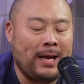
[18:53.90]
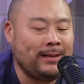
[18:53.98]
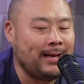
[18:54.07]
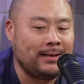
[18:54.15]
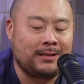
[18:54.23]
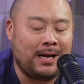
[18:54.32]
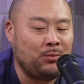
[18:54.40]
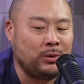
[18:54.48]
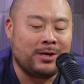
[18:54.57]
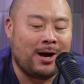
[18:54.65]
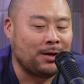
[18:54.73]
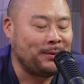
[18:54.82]
at that time we're
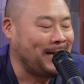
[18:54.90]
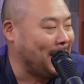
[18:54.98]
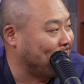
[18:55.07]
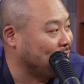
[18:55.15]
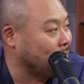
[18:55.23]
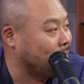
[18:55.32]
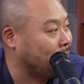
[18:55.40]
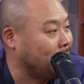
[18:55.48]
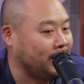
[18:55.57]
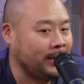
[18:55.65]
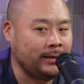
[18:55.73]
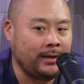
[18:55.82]
talking about
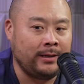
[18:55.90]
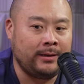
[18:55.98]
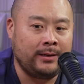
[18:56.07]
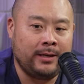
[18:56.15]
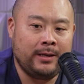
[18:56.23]
everything, and